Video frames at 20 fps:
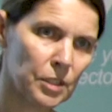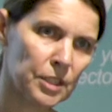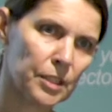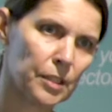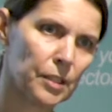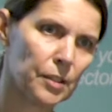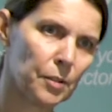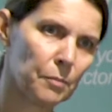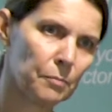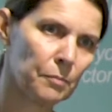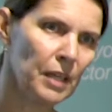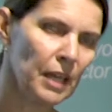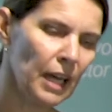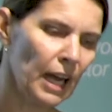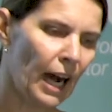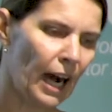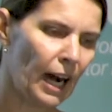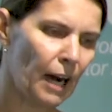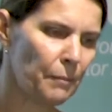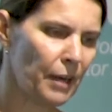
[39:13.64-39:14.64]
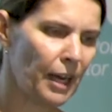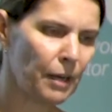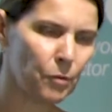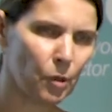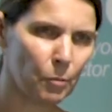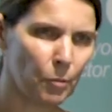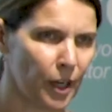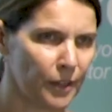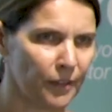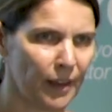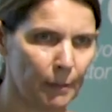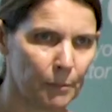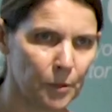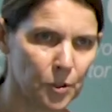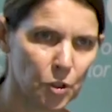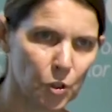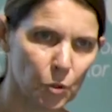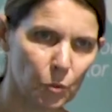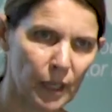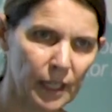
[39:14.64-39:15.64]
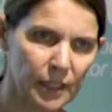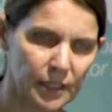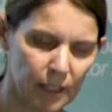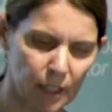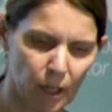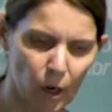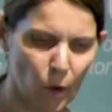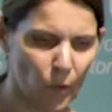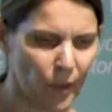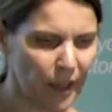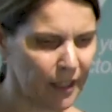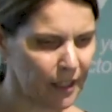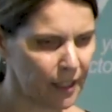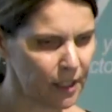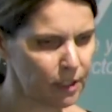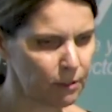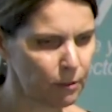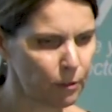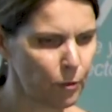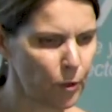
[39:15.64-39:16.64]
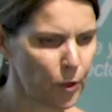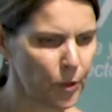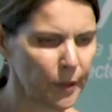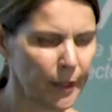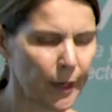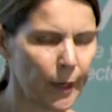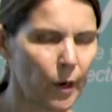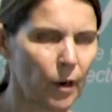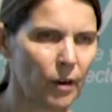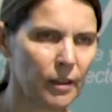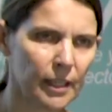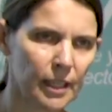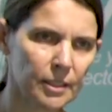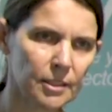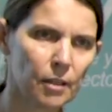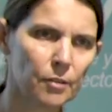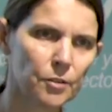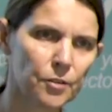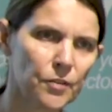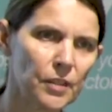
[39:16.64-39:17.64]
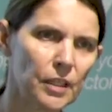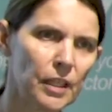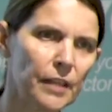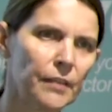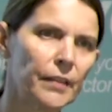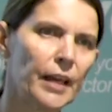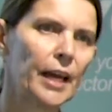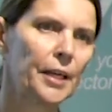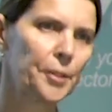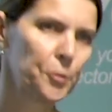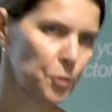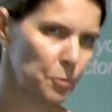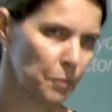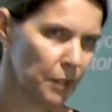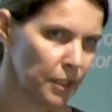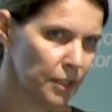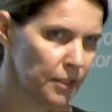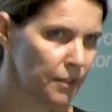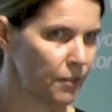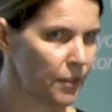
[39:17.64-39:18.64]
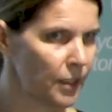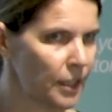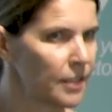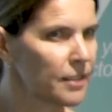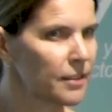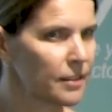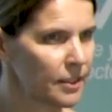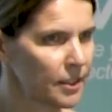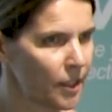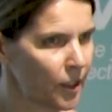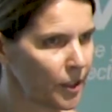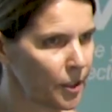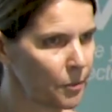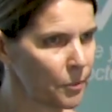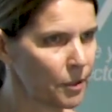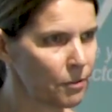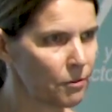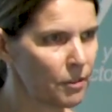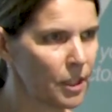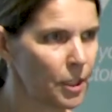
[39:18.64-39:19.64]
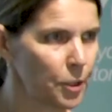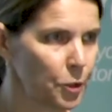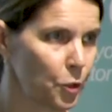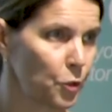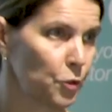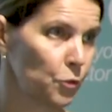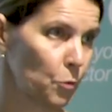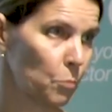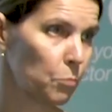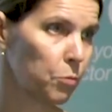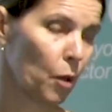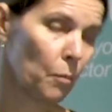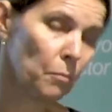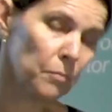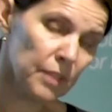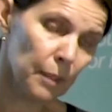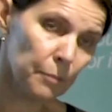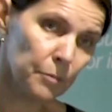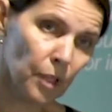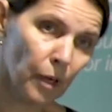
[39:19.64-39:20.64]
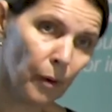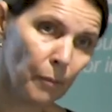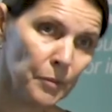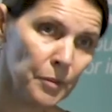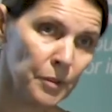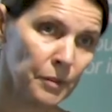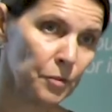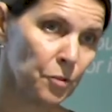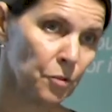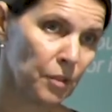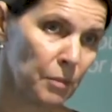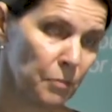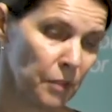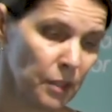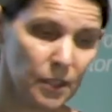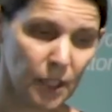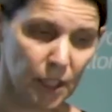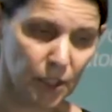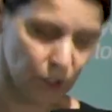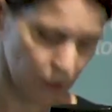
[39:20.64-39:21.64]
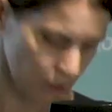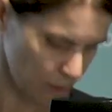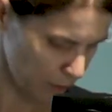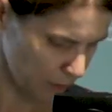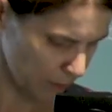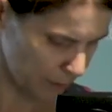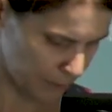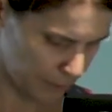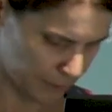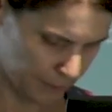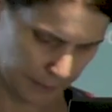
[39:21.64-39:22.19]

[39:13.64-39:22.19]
to them about what might have happened 2 weeks ago, and they can actually refer to them, oh yes, I was feeling that and it was because of this. And so it can be a really useful prompt sometimes in treatment sessions.